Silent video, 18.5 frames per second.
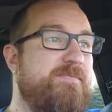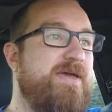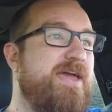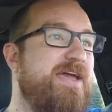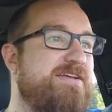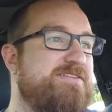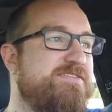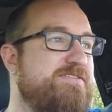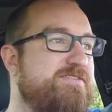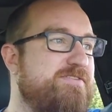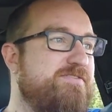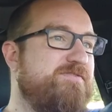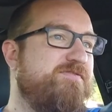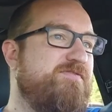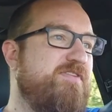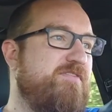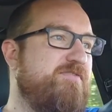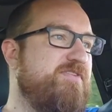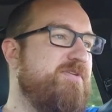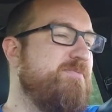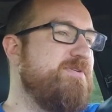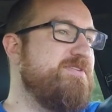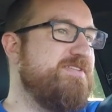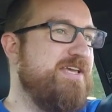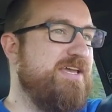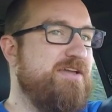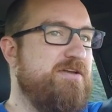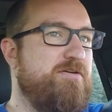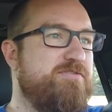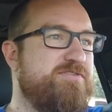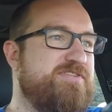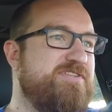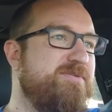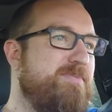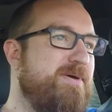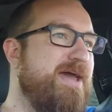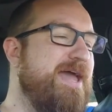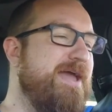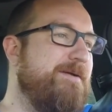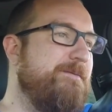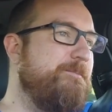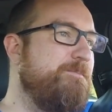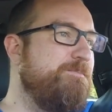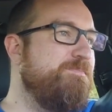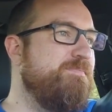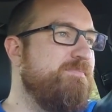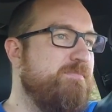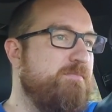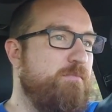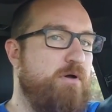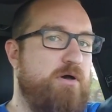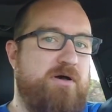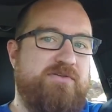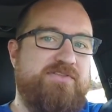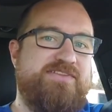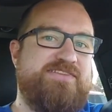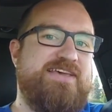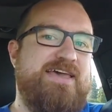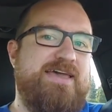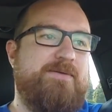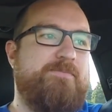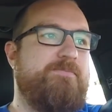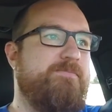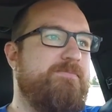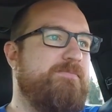axle and 50% goes to the back all the time.